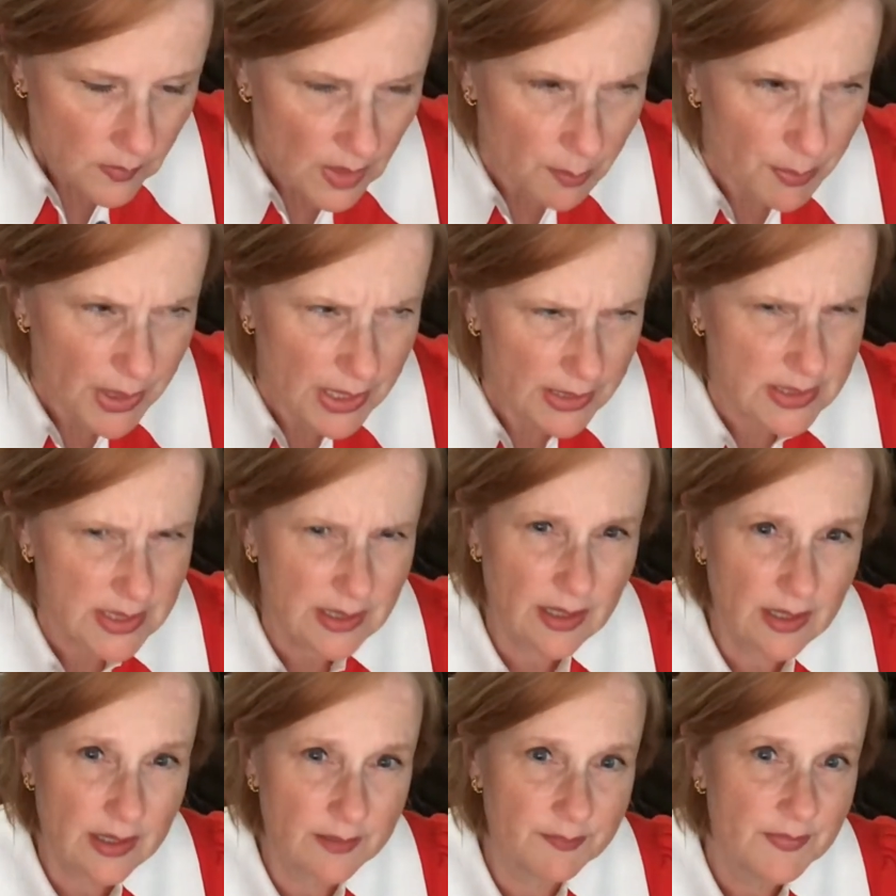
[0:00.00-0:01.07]
But
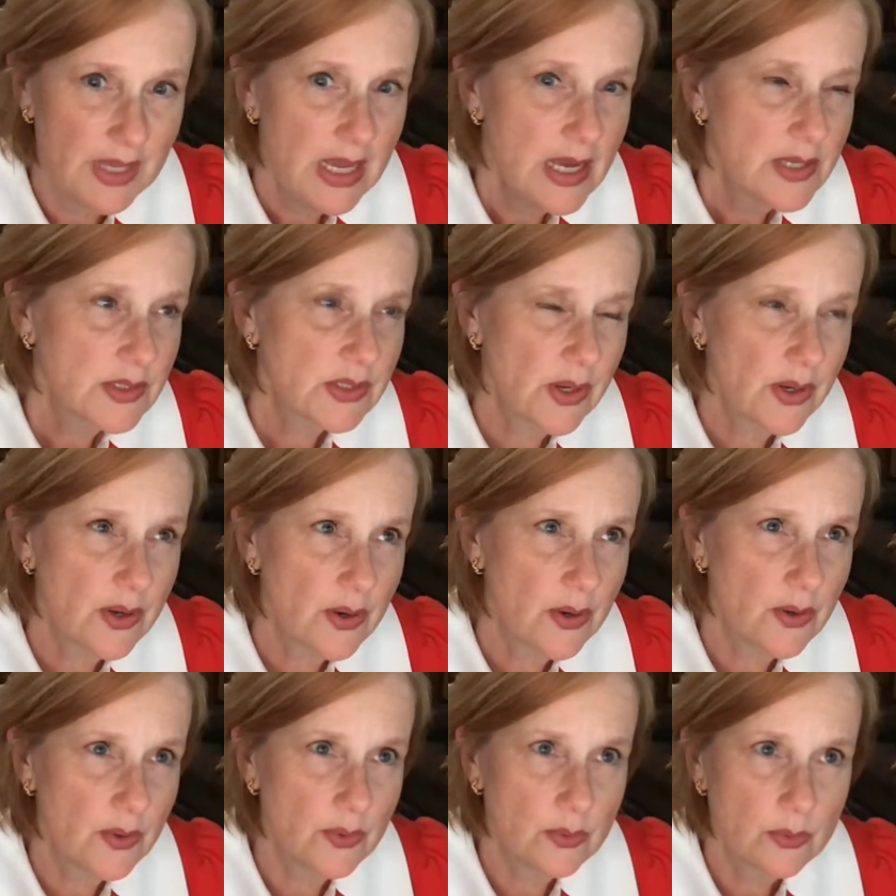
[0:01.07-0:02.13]

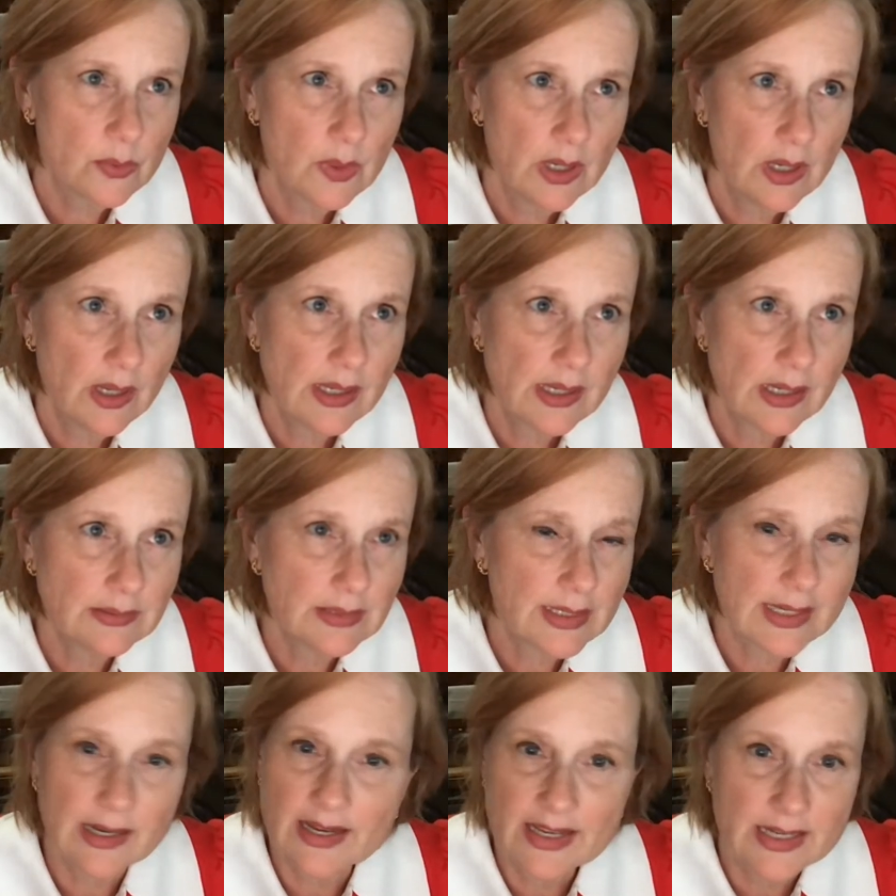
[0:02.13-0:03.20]
so
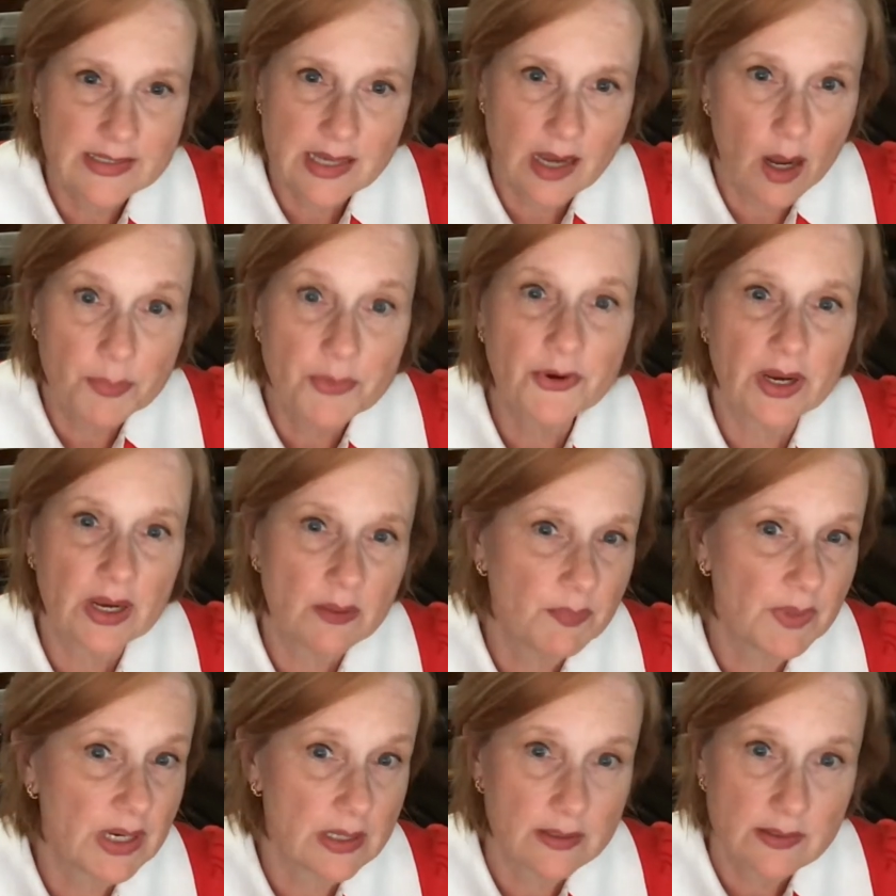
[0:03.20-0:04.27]
like I had to upgrade
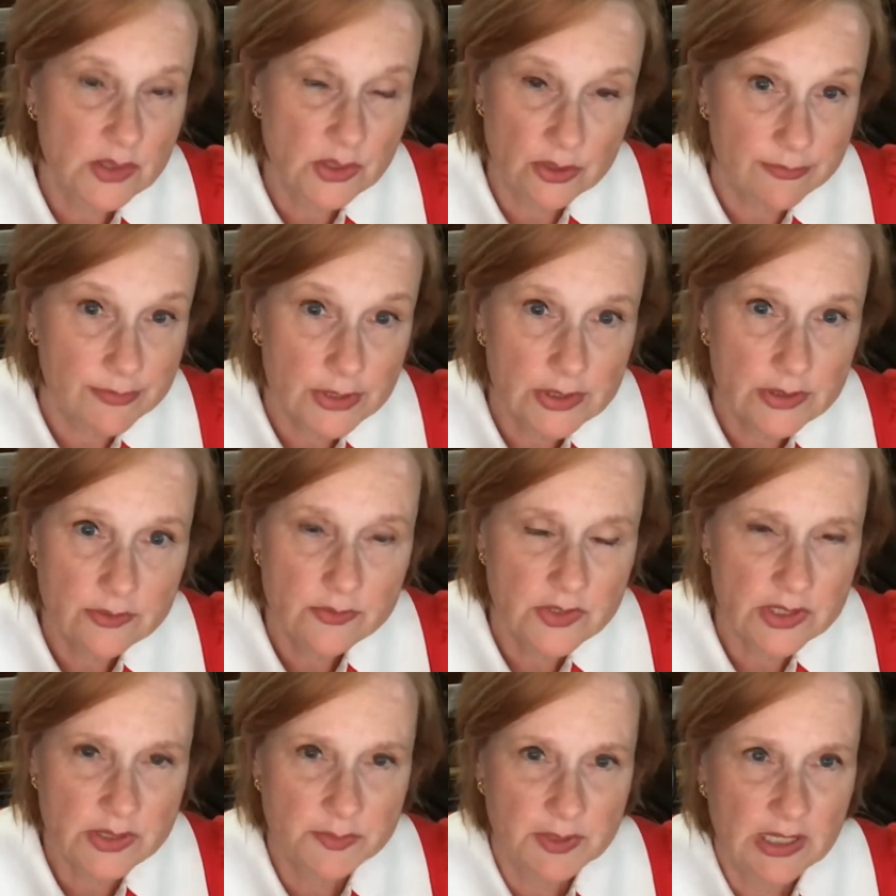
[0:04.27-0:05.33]
my server
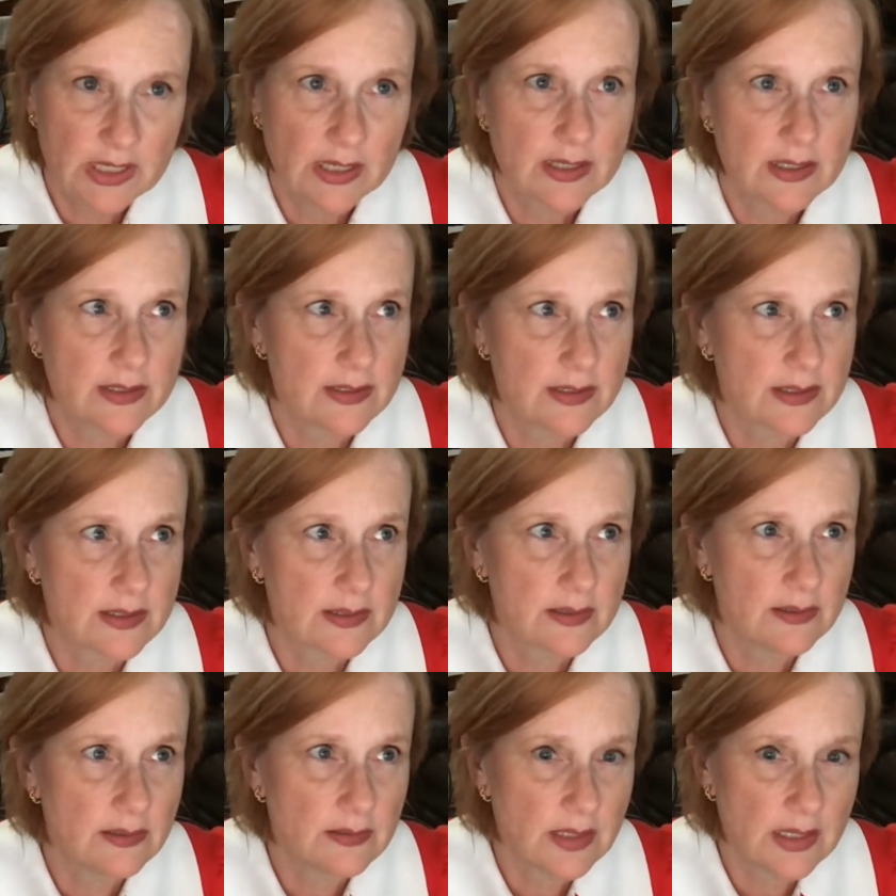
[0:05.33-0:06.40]
just because
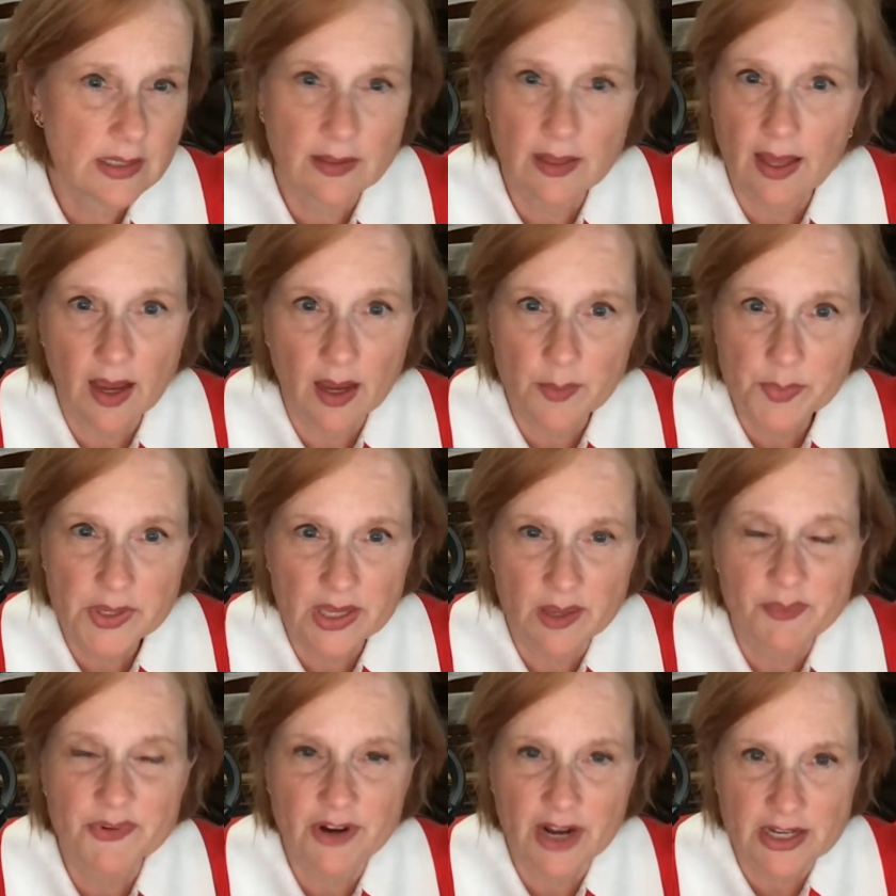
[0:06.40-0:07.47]
like the app
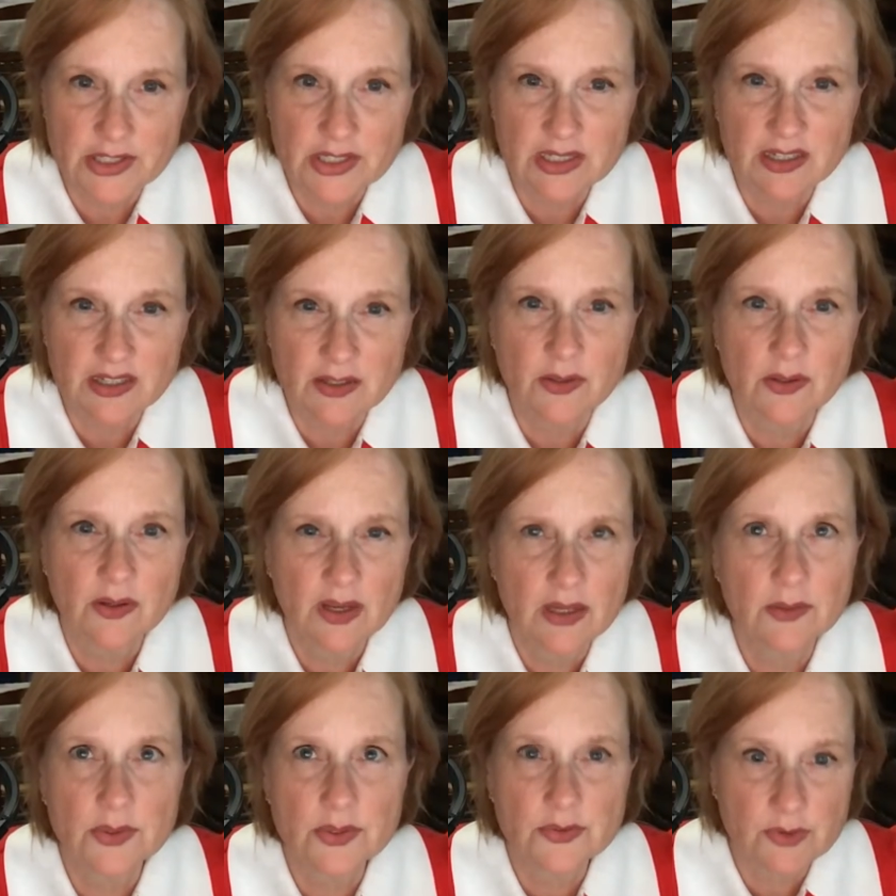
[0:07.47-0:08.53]
kept crashing
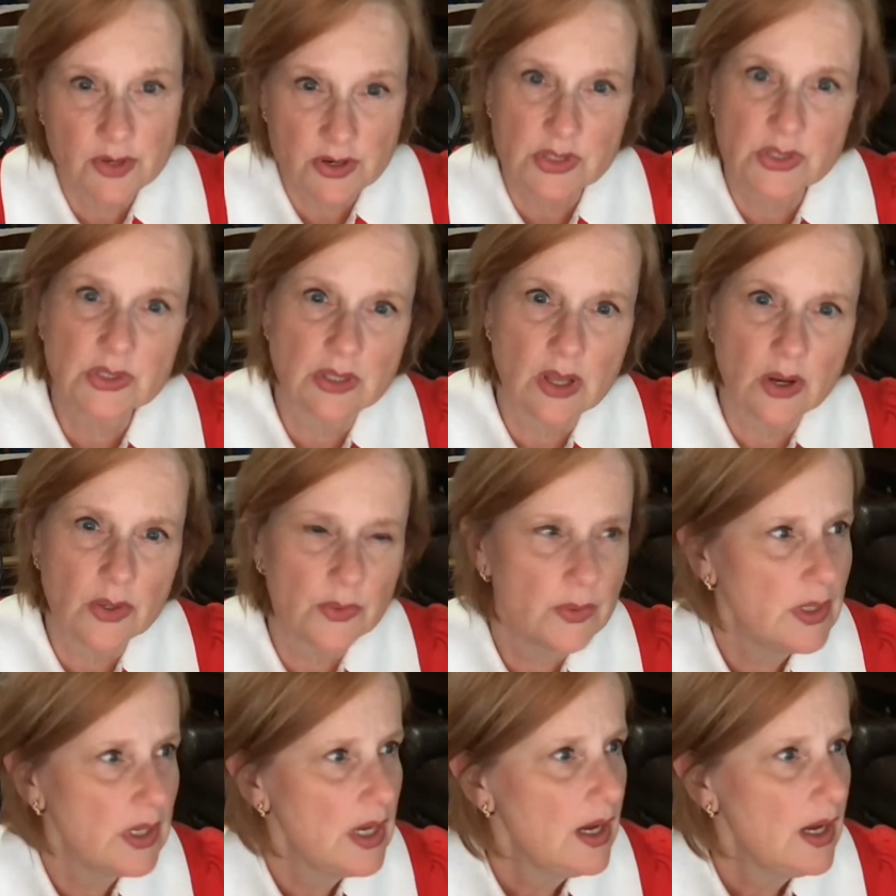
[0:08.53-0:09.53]
and it was very slow.